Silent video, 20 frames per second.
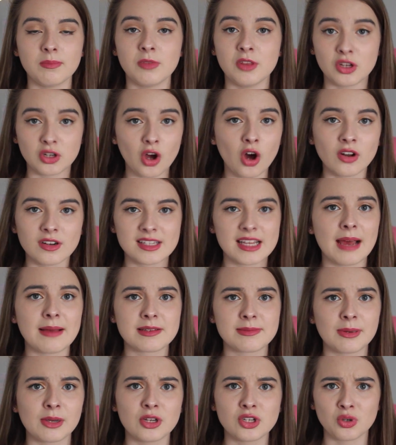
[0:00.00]
the
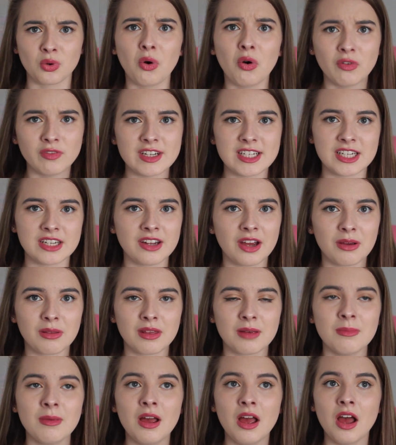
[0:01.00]
concepts, because you already know
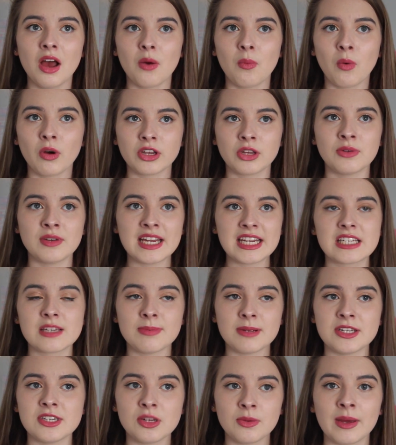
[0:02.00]
them. What you need
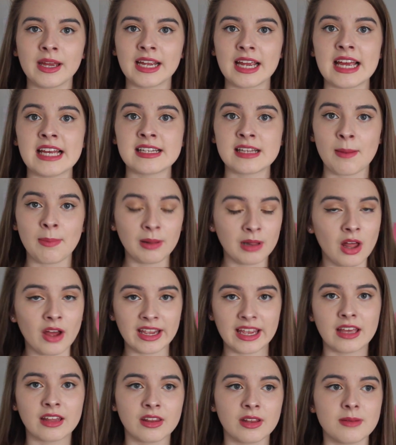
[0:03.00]
to be doing is
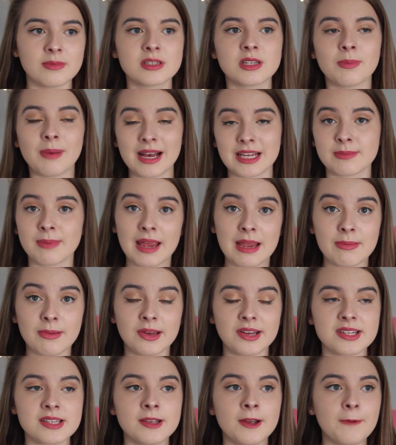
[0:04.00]
applying them to past
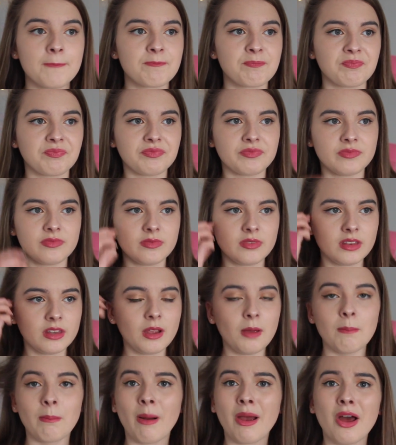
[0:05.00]
papers.
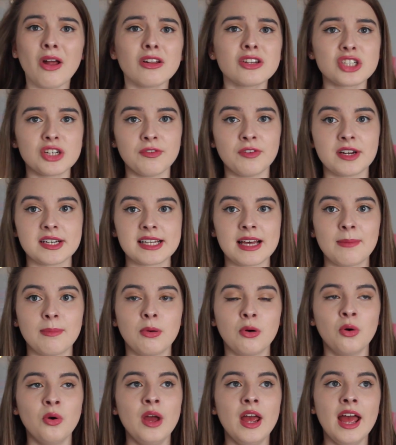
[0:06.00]
biology, for
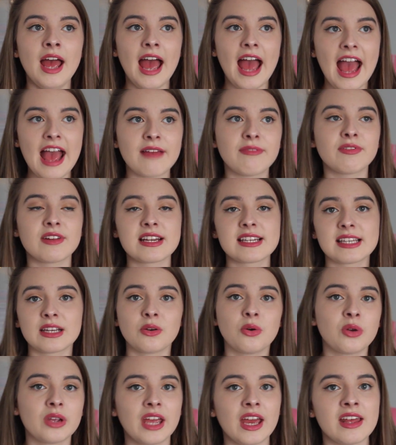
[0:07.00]
example, every
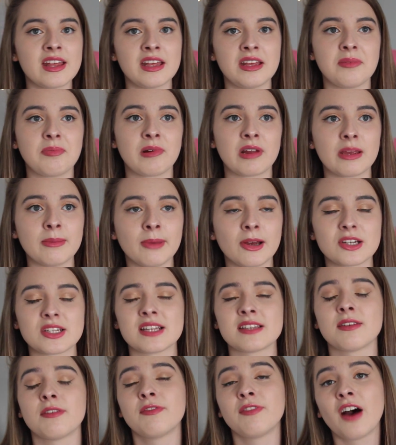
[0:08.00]
single year pretty much
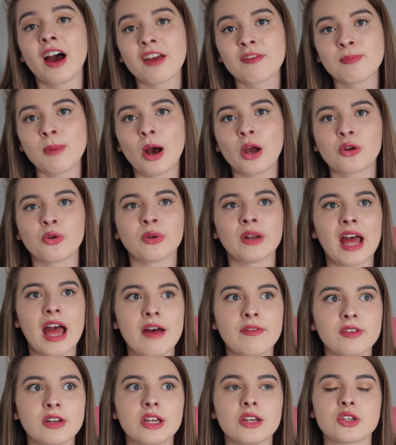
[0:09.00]
there's a 5 marker on
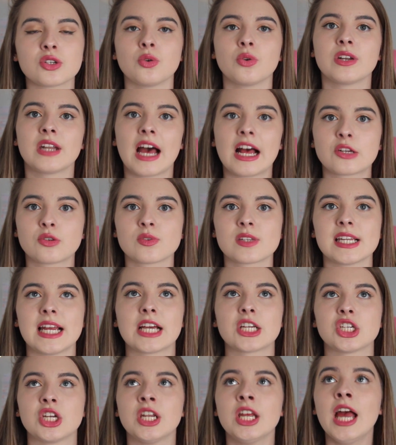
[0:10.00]
evolution or natural
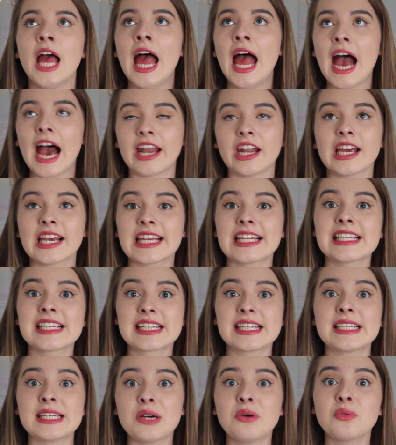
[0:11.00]
selection, and I can
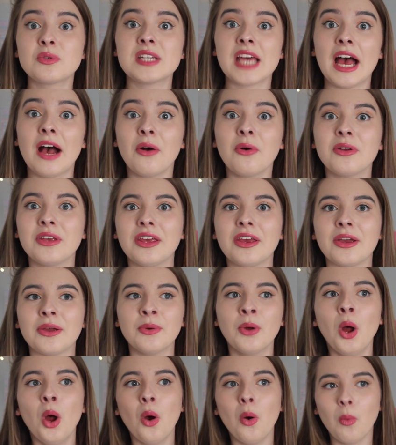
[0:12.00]
still tell
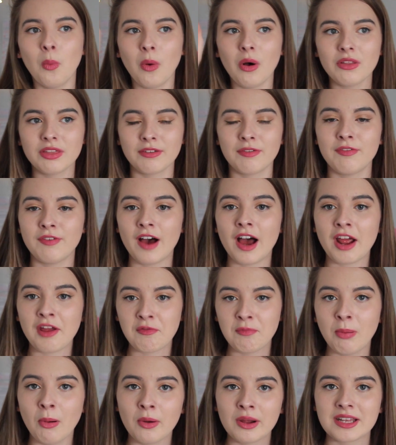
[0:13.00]
you what the
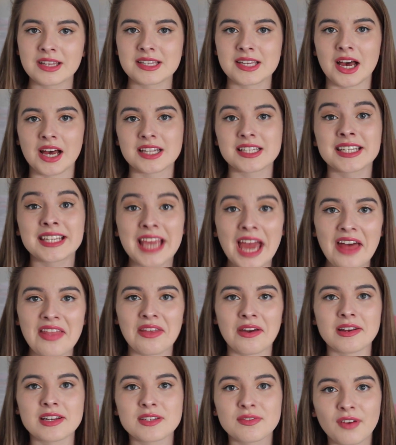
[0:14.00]
5 points are to
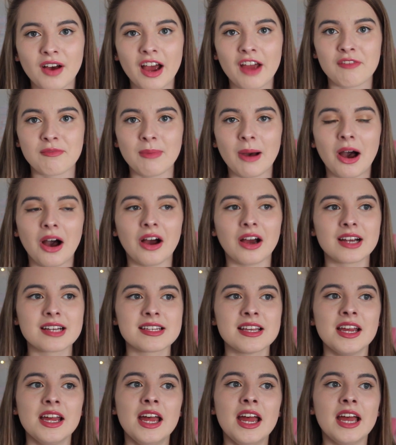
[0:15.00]
get those 5
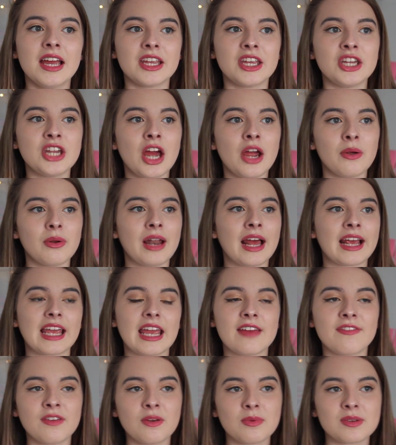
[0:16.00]
marks. You know,
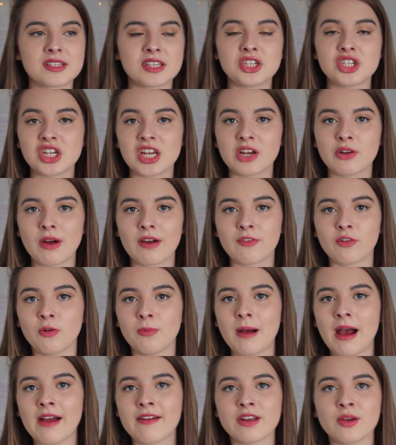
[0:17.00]
like if it was the
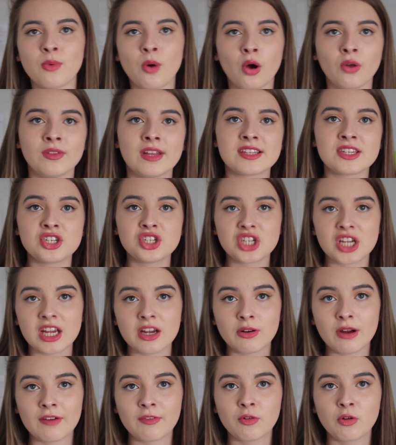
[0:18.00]
geographical barrier one, there's a
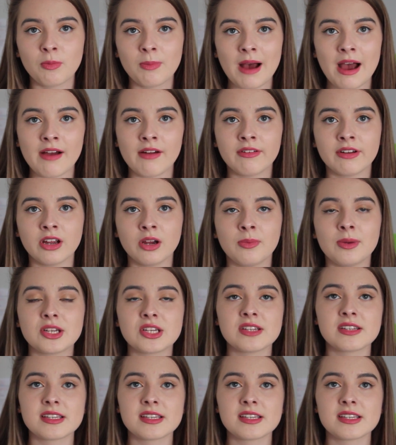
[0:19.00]
geographical barrier which